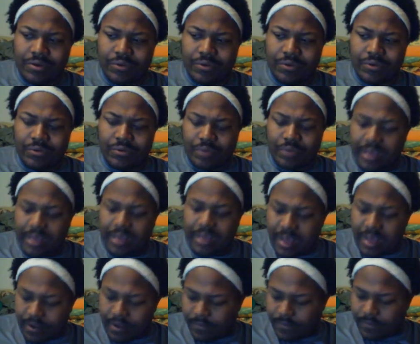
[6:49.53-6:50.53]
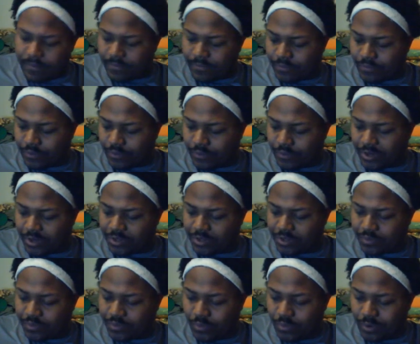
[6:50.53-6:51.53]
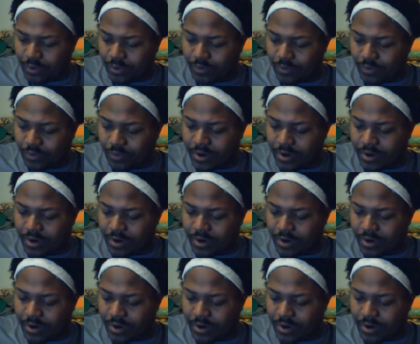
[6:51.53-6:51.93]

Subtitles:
We have reached the point where